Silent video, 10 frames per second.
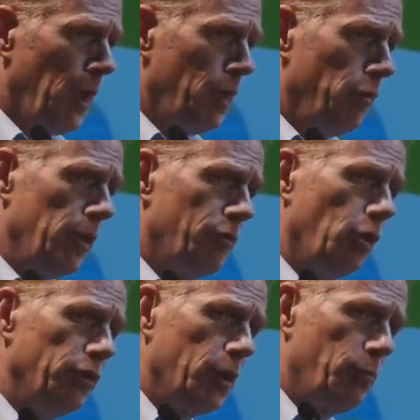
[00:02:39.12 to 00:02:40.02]
And although I've
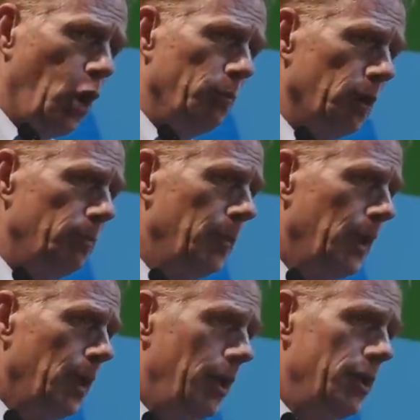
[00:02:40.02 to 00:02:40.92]
called it a problem,
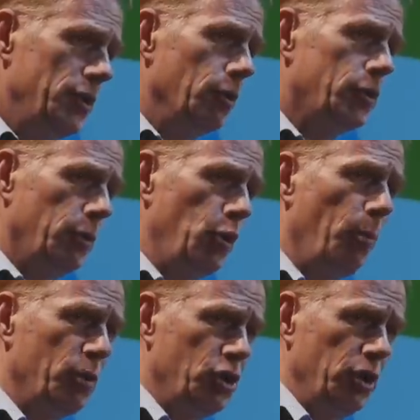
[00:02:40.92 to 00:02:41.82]
it is also an
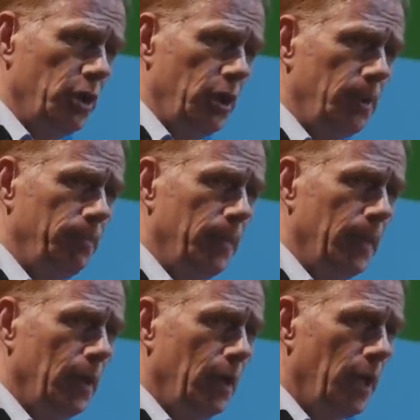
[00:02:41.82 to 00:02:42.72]
opportunity,
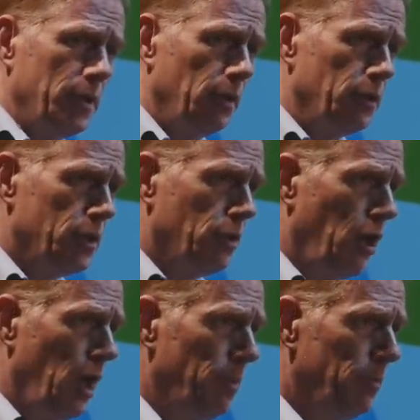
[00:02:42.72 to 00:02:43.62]
as I'll
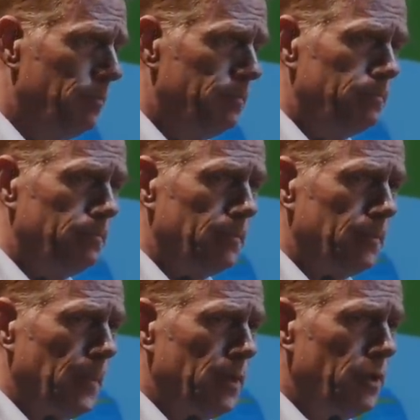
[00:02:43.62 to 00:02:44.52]
describe.
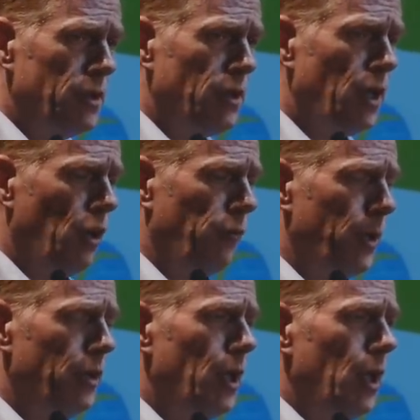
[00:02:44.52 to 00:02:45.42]
So to start off
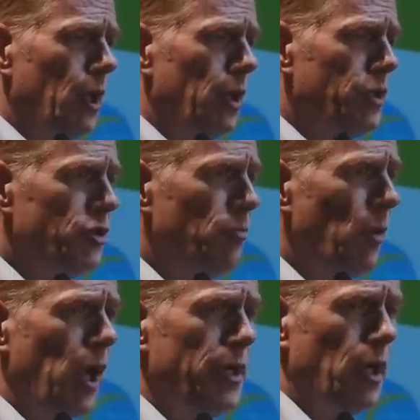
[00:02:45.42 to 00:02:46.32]
with, let's
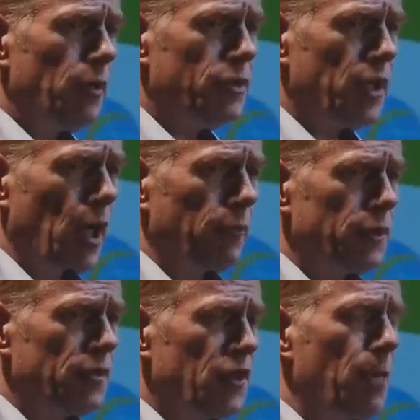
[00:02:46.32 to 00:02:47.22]
remind
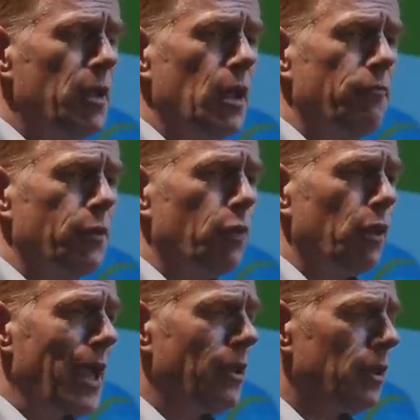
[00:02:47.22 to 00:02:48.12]
ourselves the summing of the
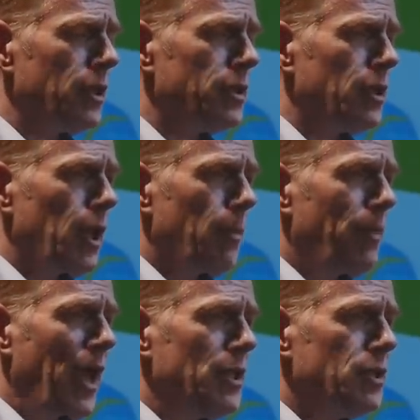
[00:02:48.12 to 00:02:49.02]
relentless
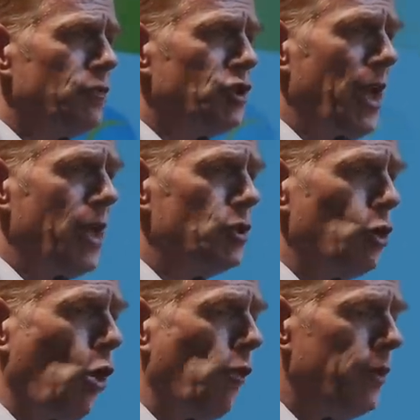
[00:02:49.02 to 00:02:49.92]
pace of change
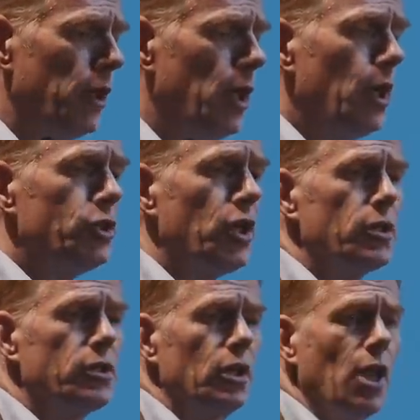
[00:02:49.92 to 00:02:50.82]
over
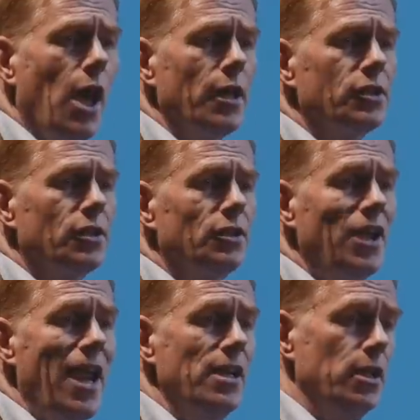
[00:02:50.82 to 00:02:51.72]
just the last
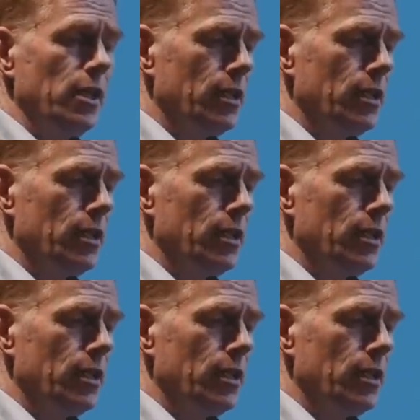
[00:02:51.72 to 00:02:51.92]
ten